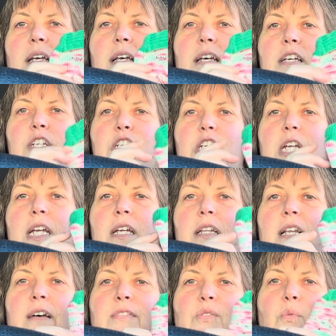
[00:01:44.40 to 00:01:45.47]
She
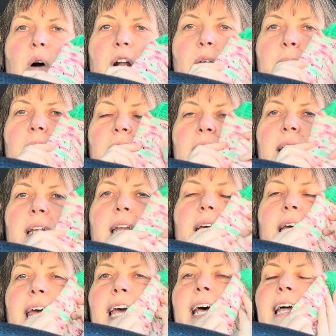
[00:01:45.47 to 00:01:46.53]
loves watermelon
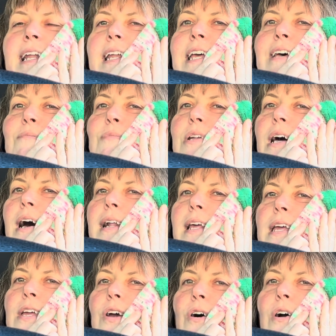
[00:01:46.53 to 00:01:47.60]
and
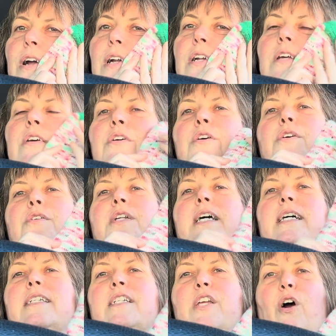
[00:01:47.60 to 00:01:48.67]
Hypnotic Yarn, who
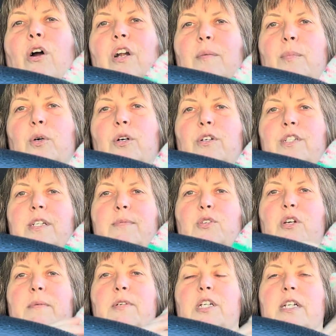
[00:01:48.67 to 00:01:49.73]
does Yarnable
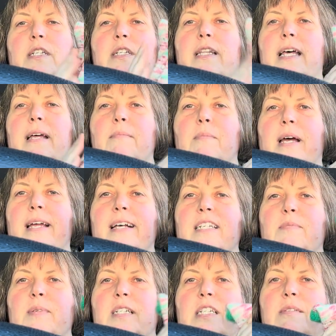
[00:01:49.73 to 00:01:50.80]
subscriptions that my
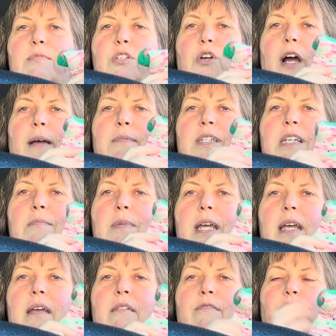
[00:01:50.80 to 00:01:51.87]
husband subscribes
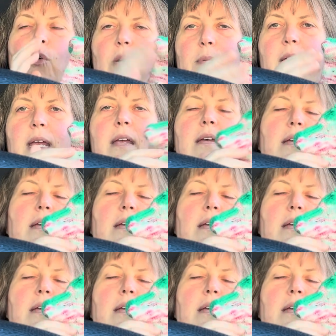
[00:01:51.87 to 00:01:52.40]
to for me.